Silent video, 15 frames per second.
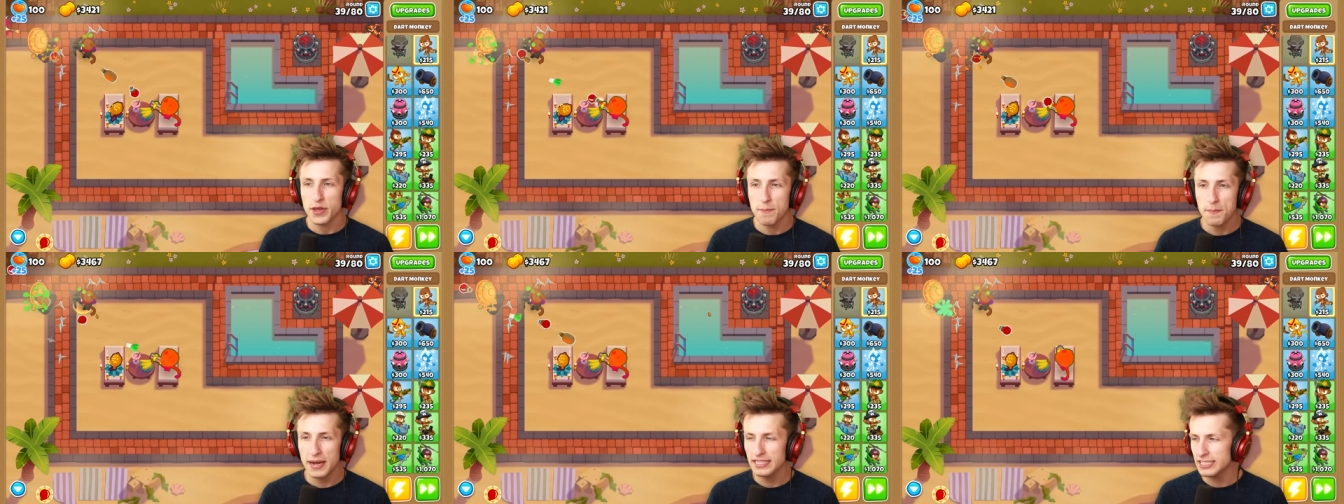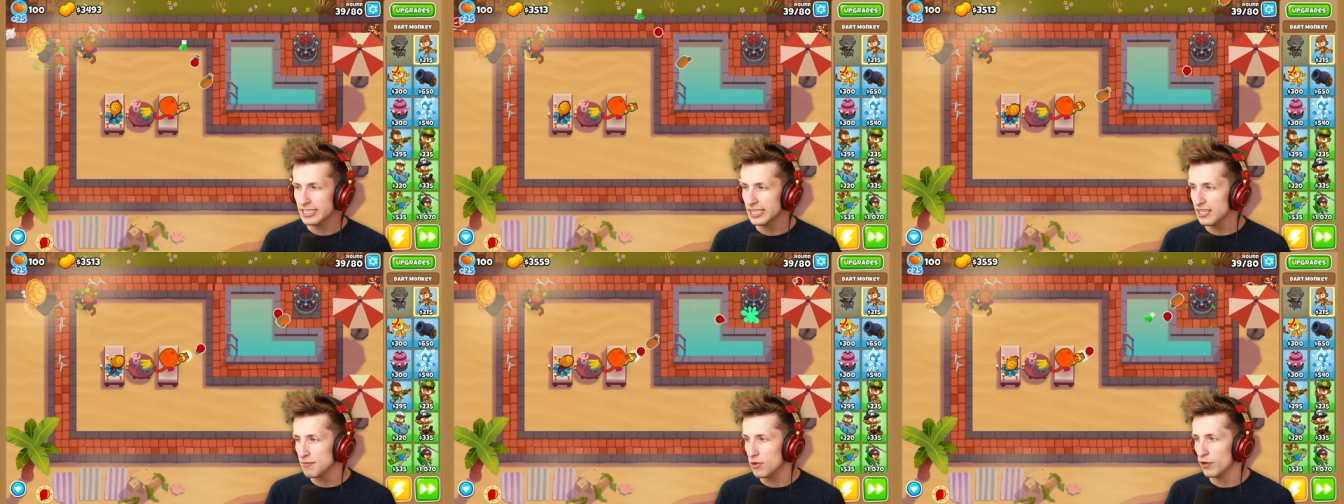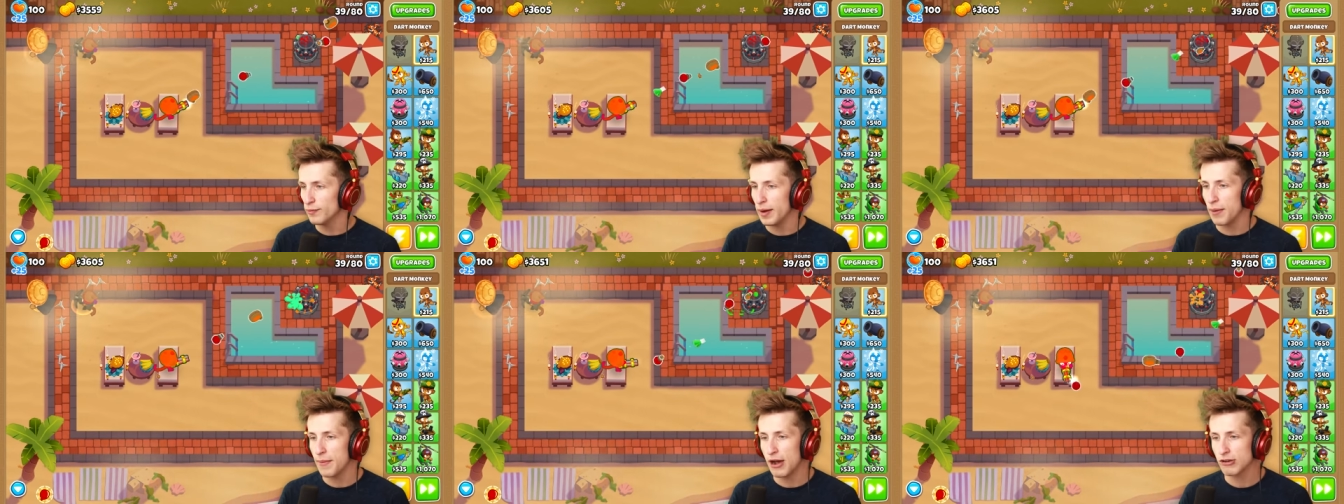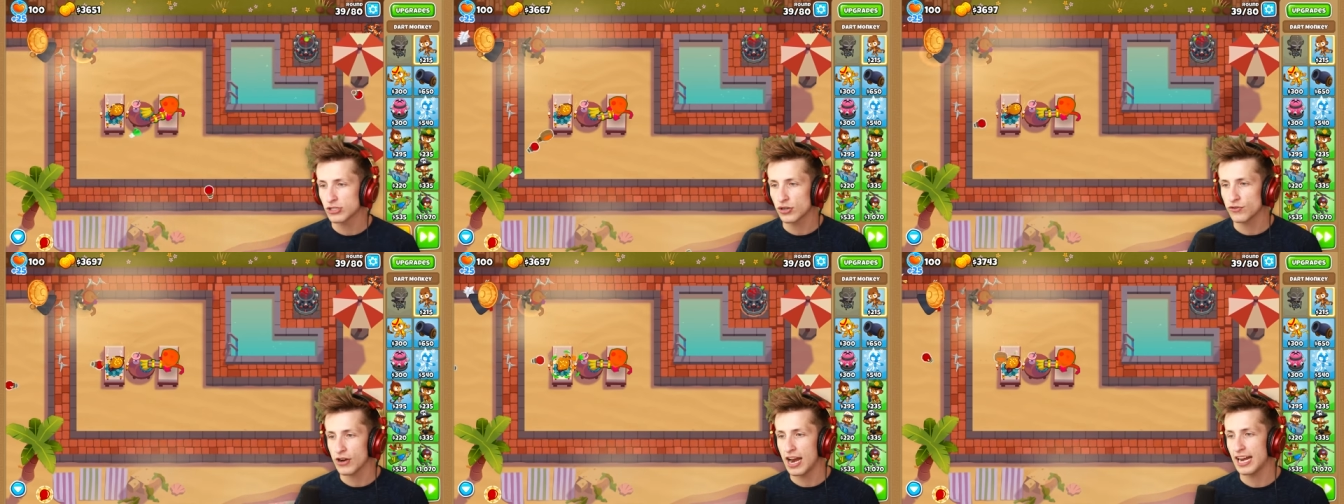basically move my mouse
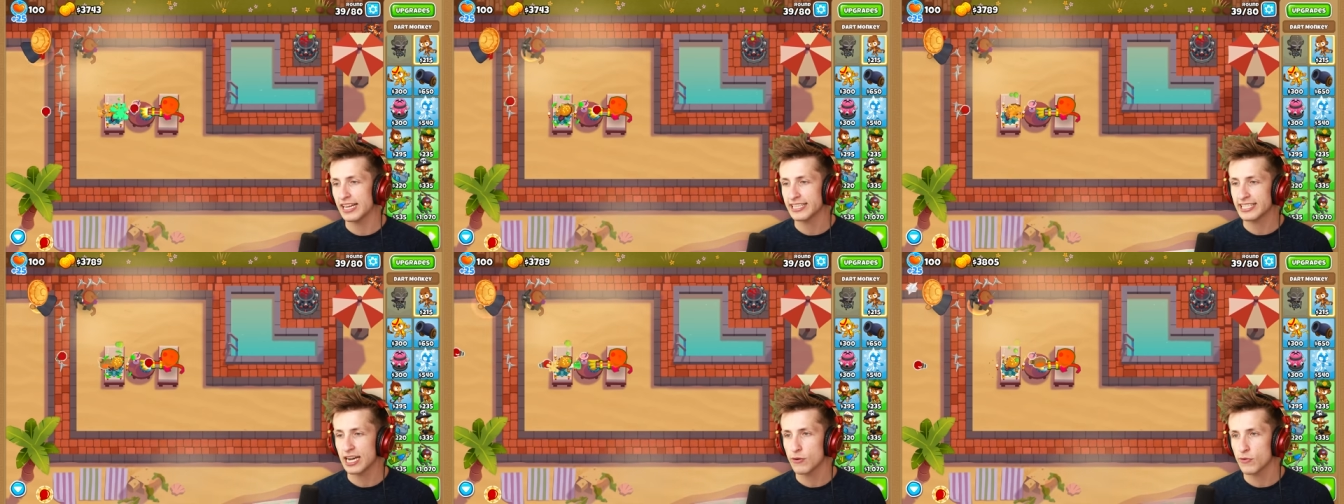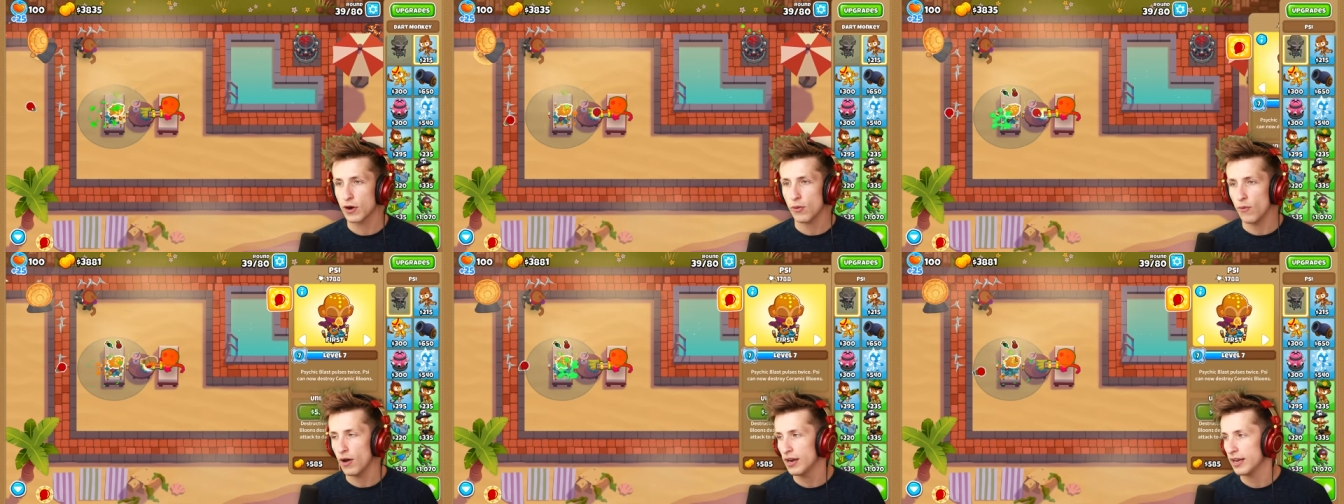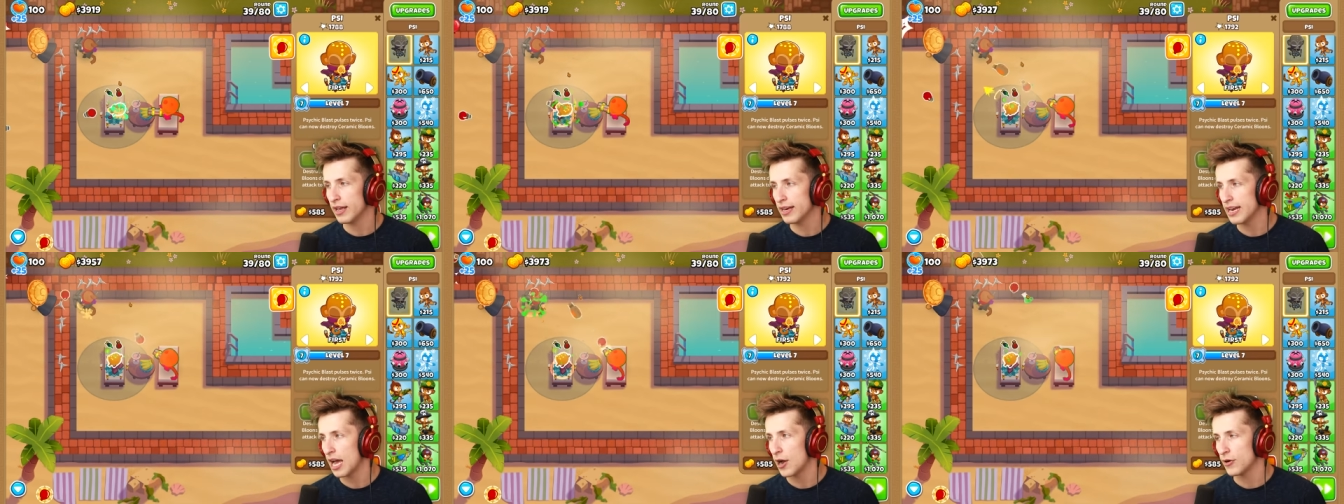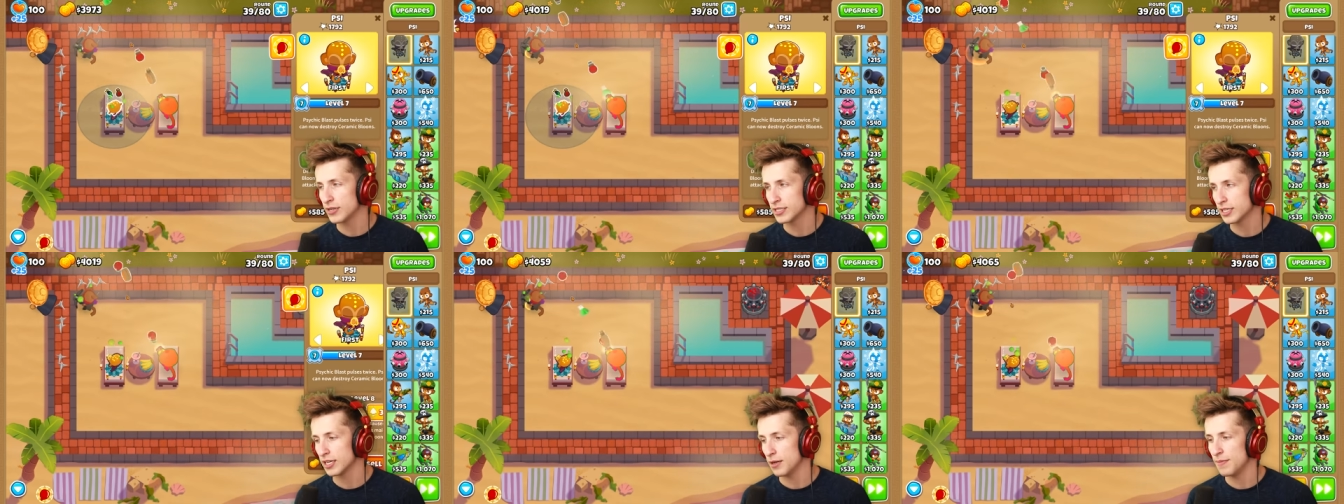over any tower I want. And now
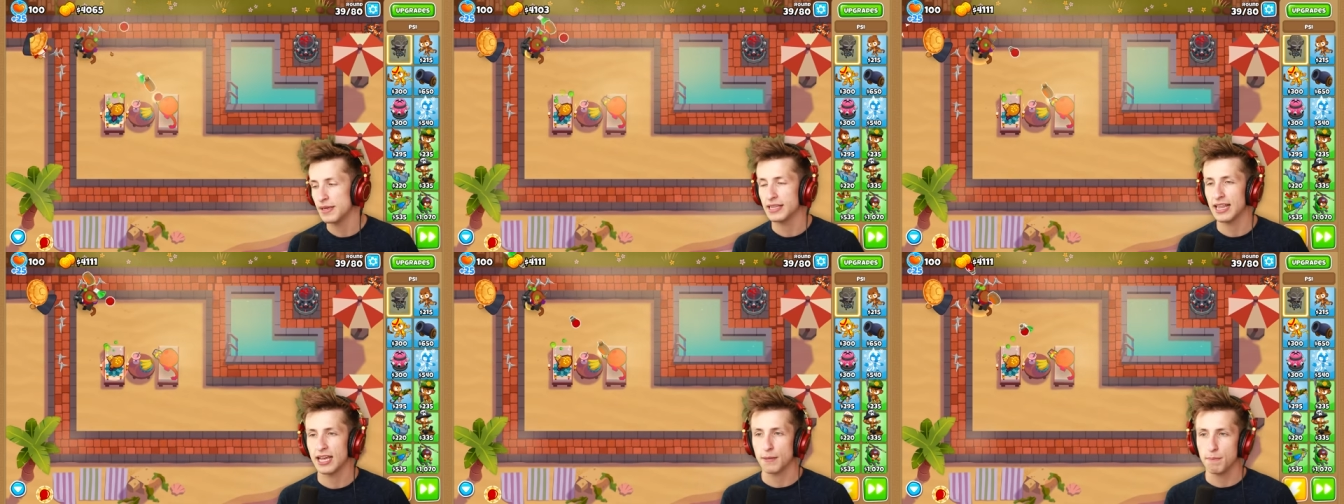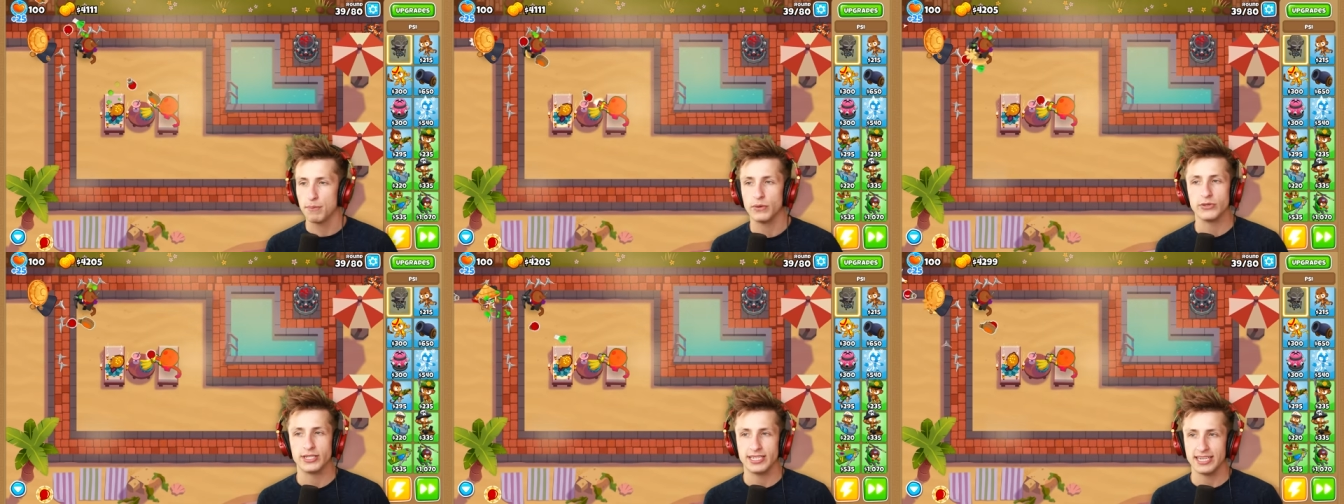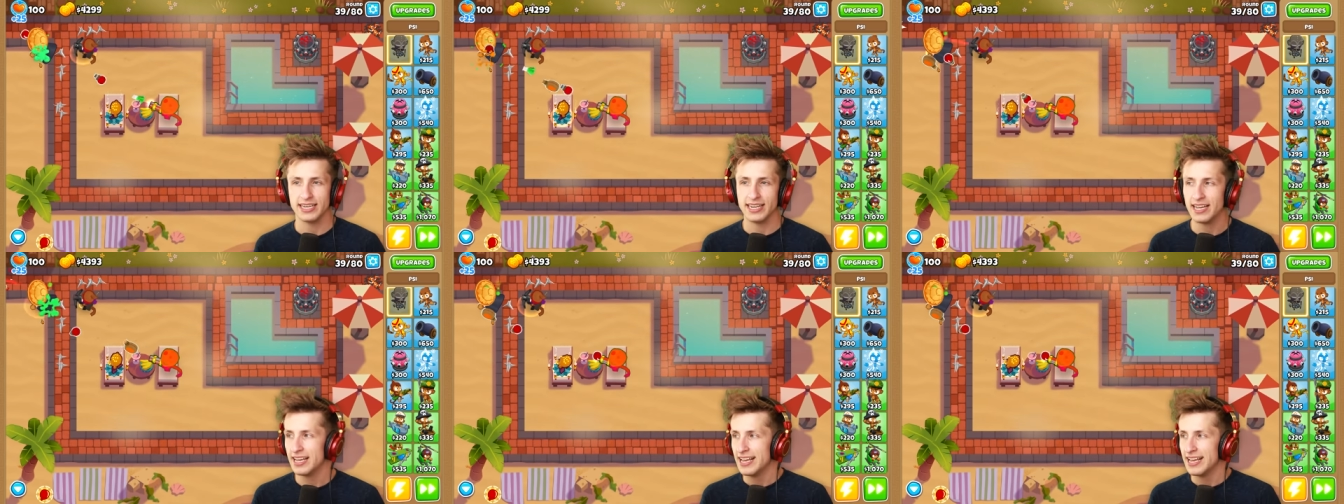it's going to be like boosted.